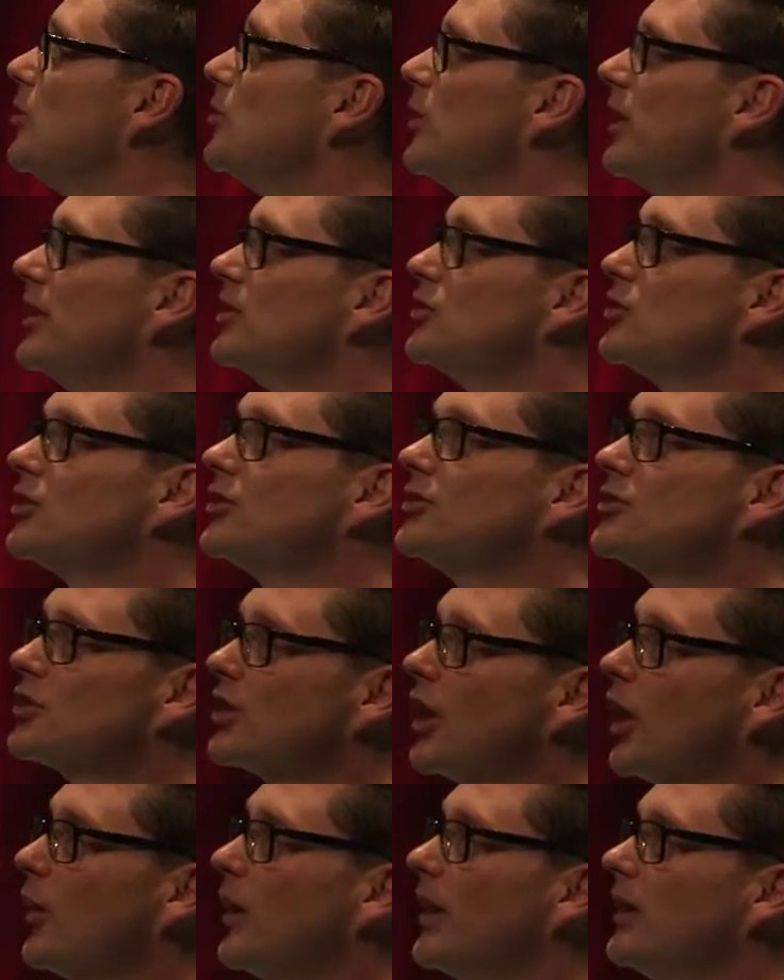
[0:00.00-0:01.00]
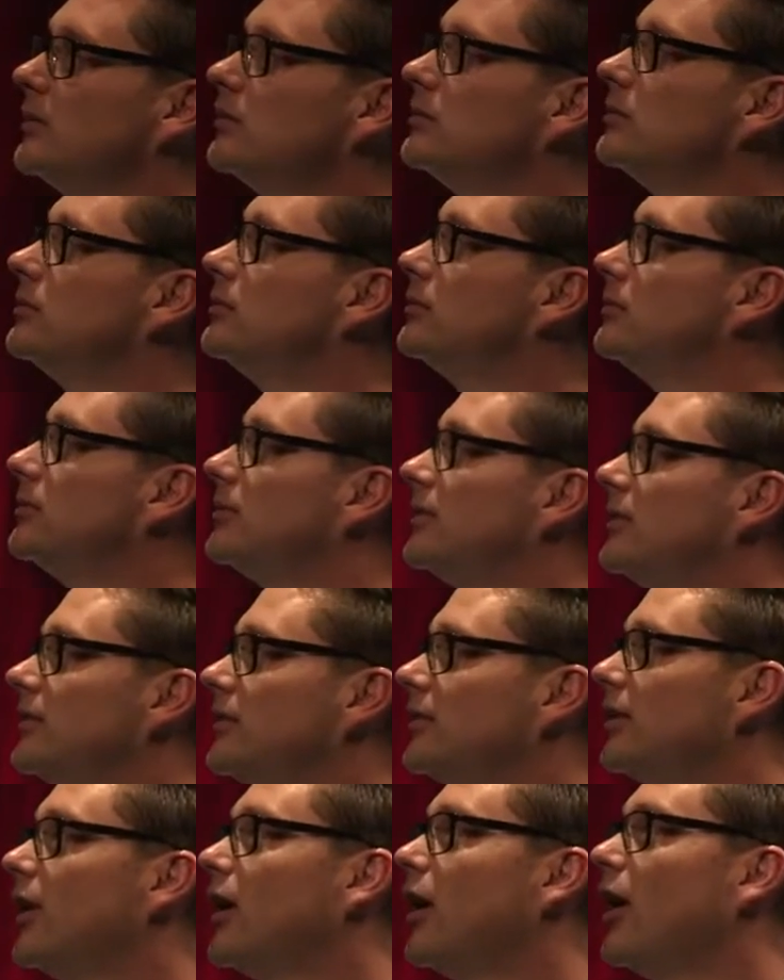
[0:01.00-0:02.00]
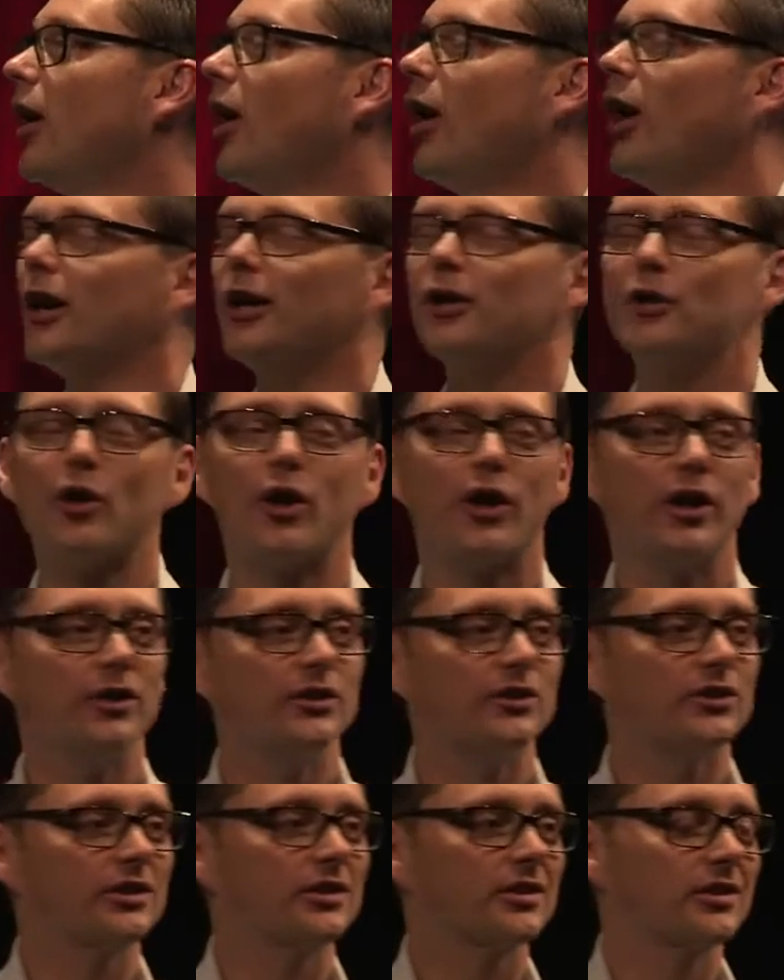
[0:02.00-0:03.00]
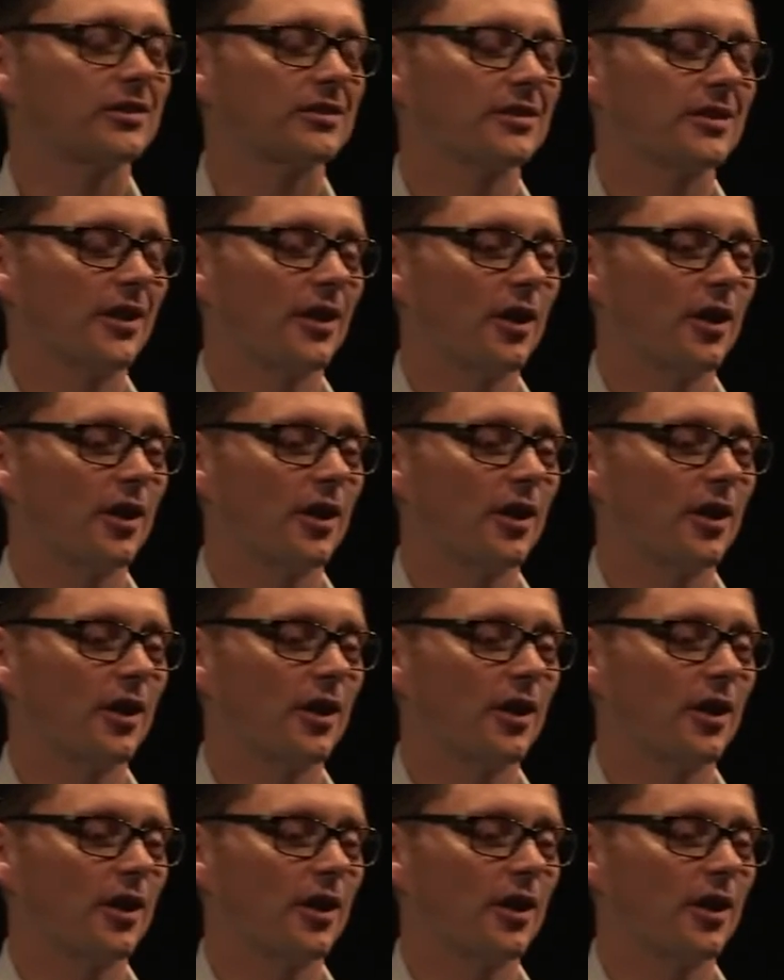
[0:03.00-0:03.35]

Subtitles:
image showing ionized